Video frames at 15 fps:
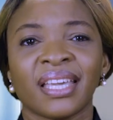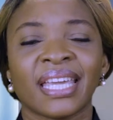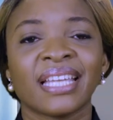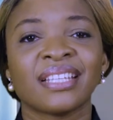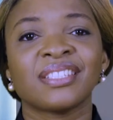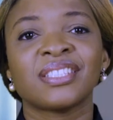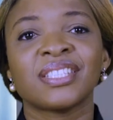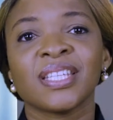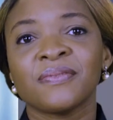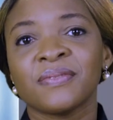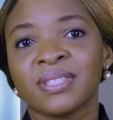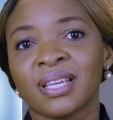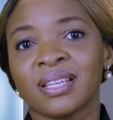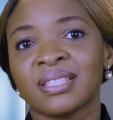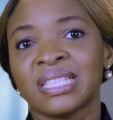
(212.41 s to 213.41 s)
can
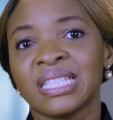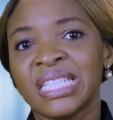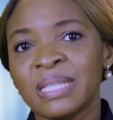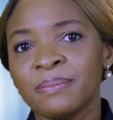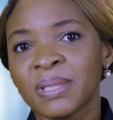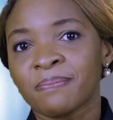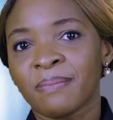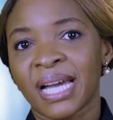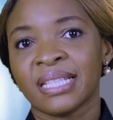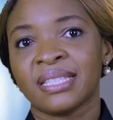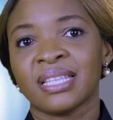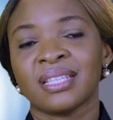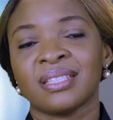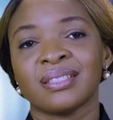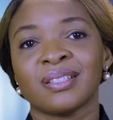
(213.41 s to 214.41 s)
shift a team's
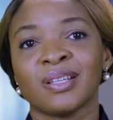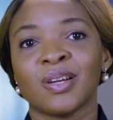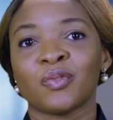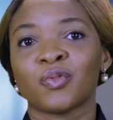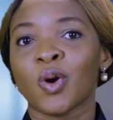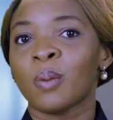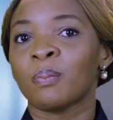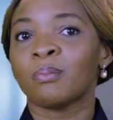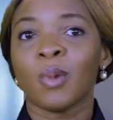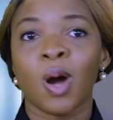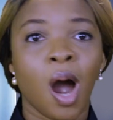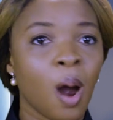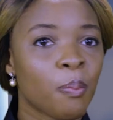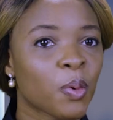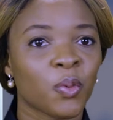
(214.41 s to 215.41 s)
mindset from
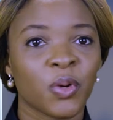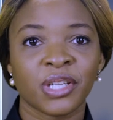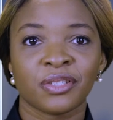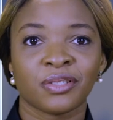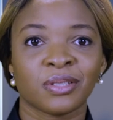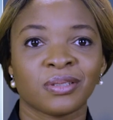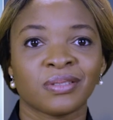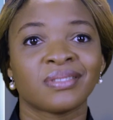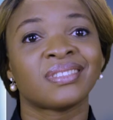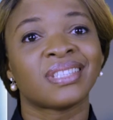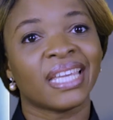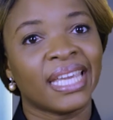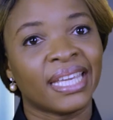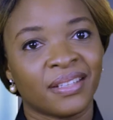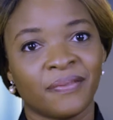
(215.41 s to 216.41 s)
operational
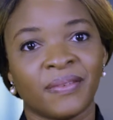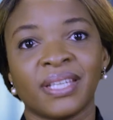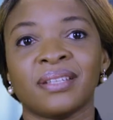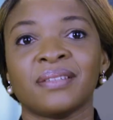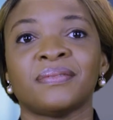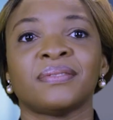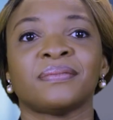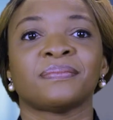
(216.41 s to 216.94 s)
to innovative.